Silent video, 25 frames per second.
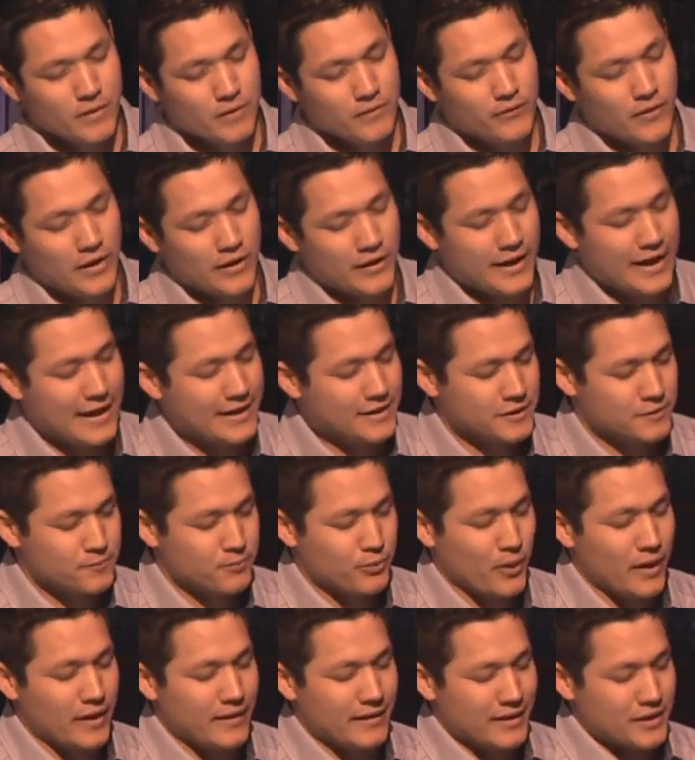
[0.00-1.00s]
Father God, I just
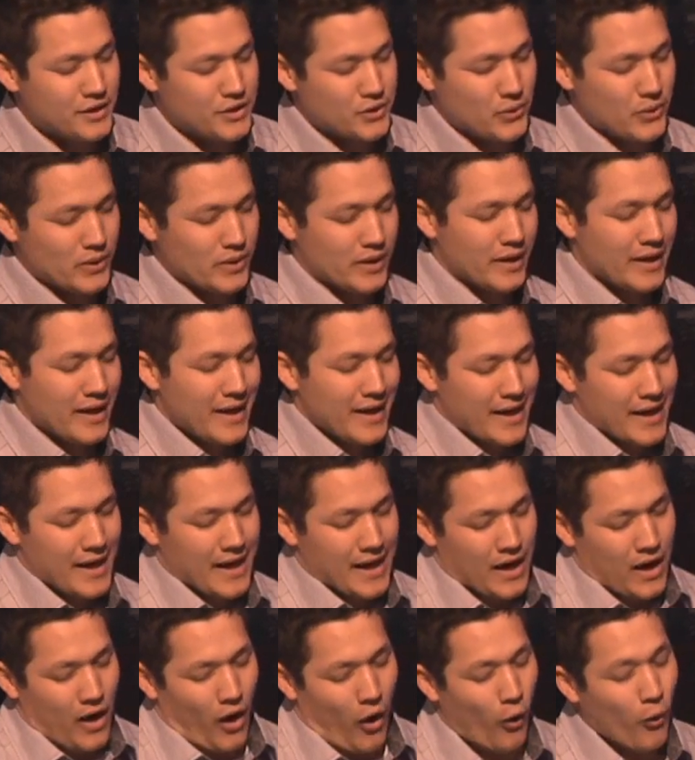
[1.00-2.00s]
pray that you would
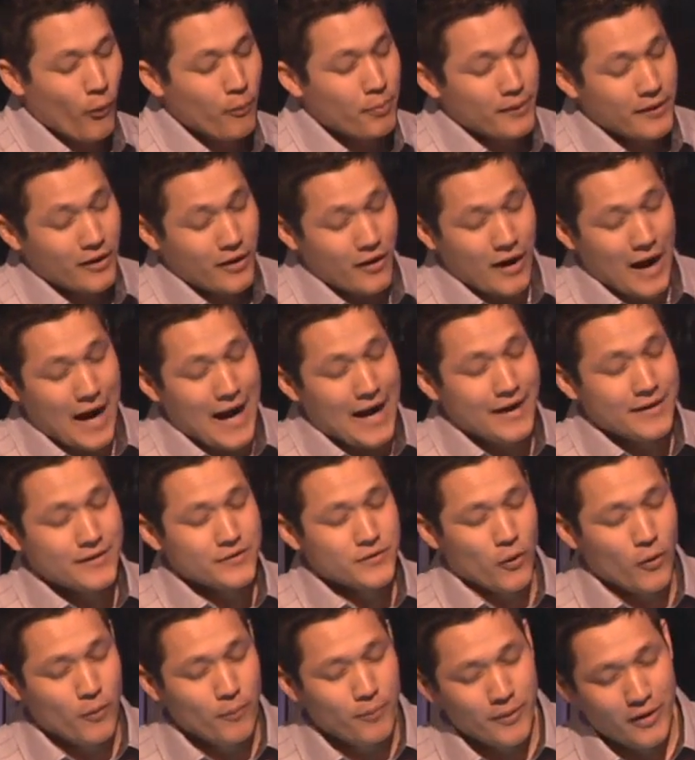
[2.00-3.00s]
open our
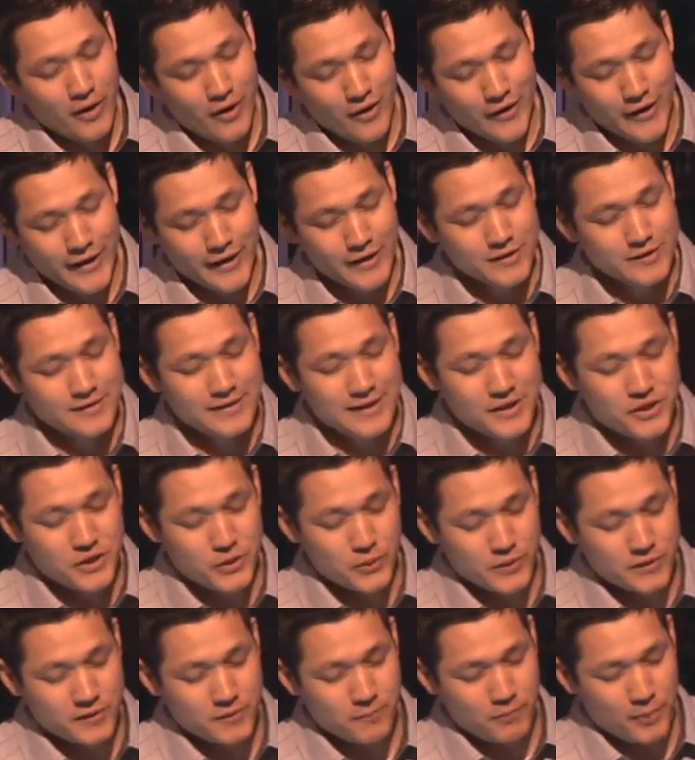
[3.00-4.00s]
eyes, open our ears, that you
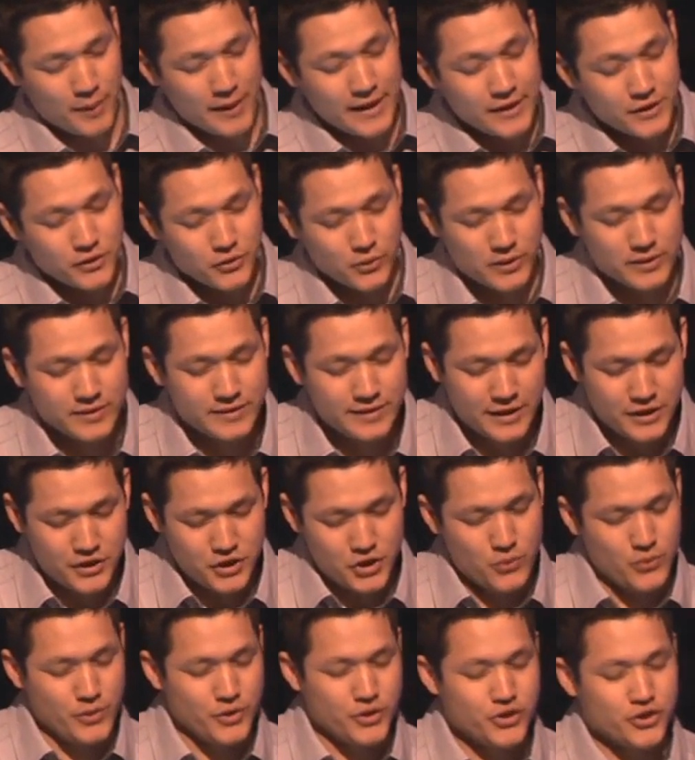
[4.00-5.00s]
would speak to us,
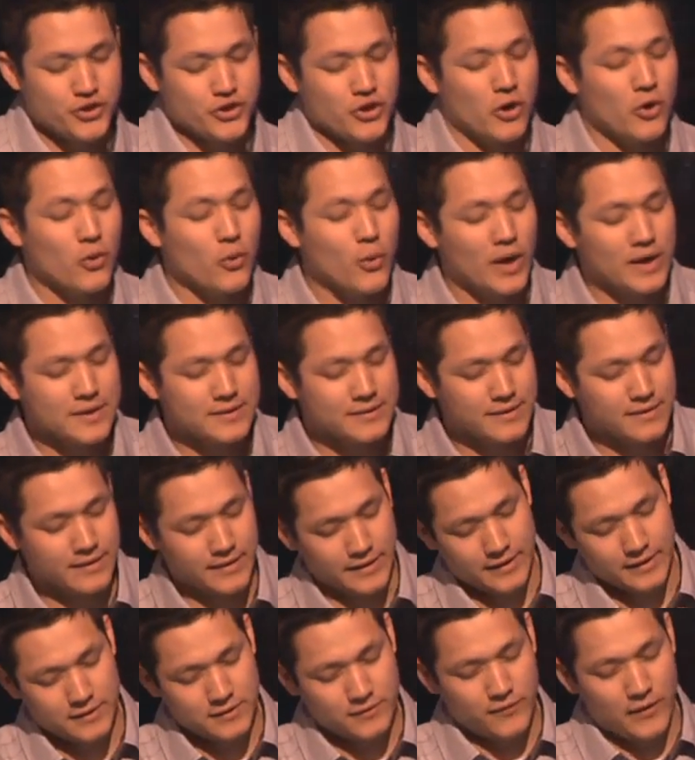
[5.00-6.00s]
that you would show us
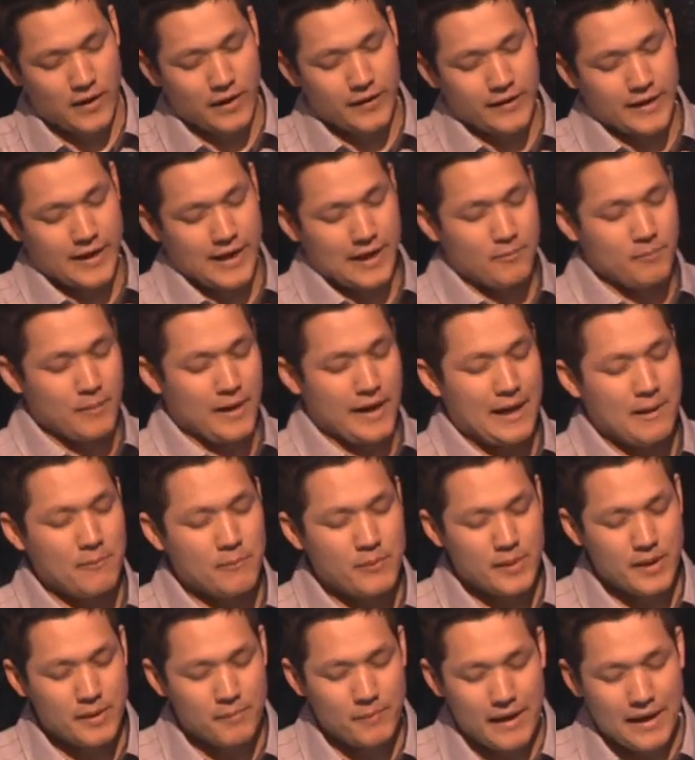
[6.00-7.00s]
things, Father God. May I
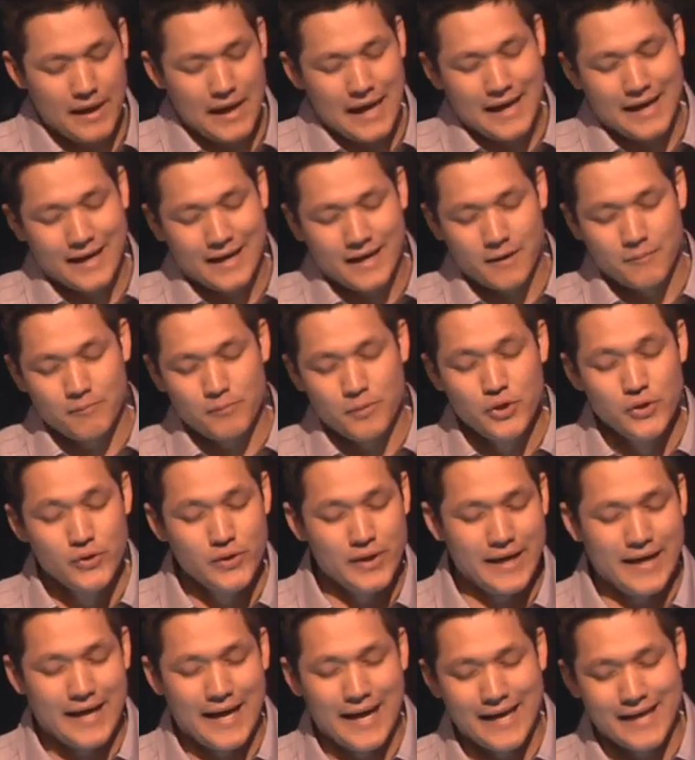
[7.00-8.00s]
be may I
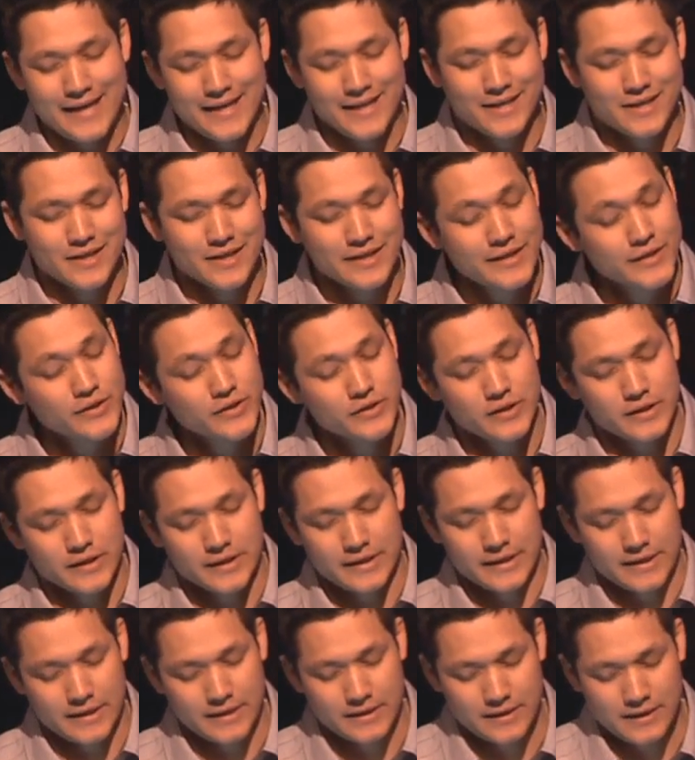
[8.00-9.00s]
communicate
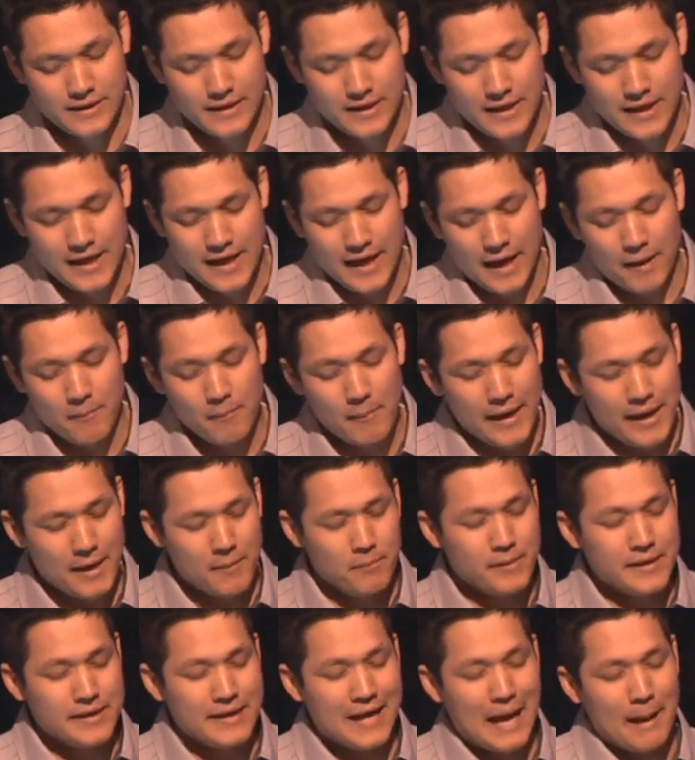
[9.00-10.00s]
clearly. And may
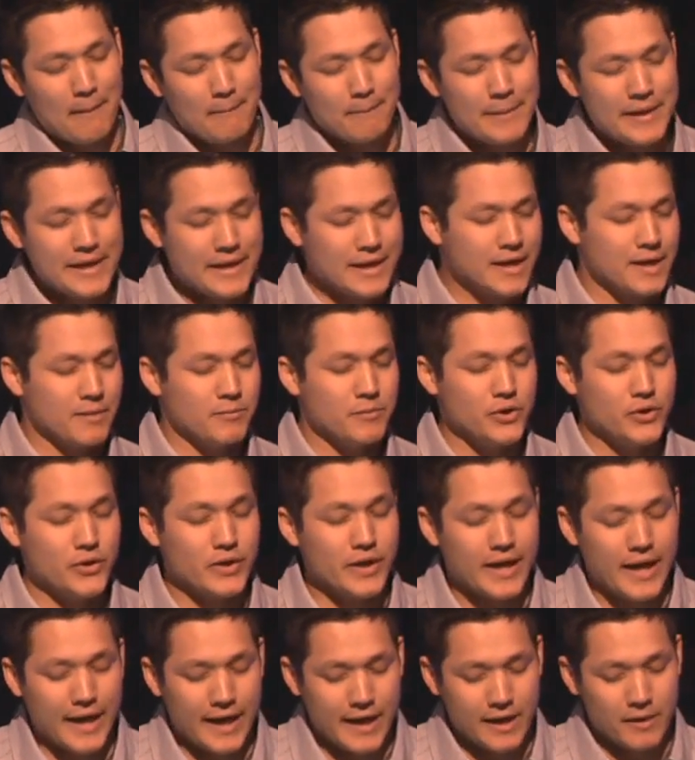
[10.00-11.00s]
it be not me
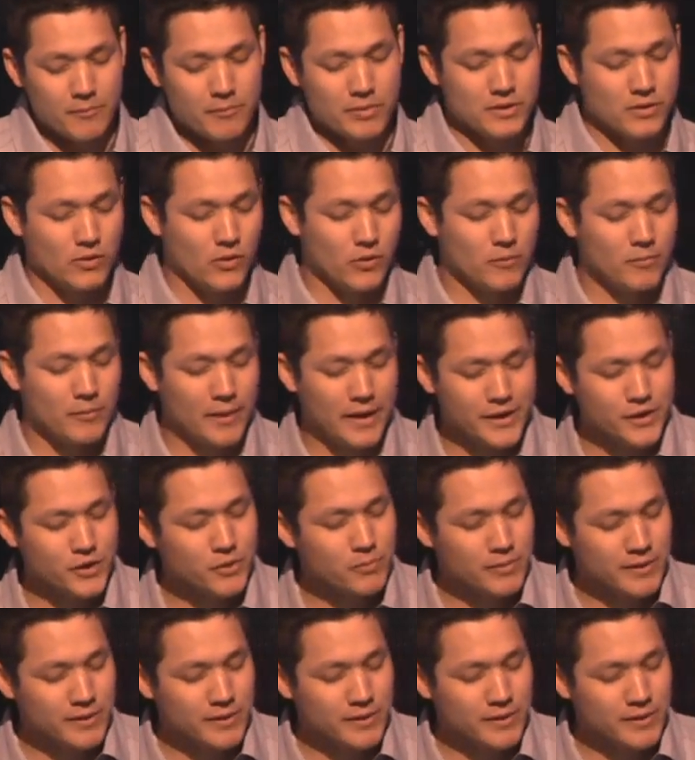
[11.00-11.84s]
communicating, but Lord, may you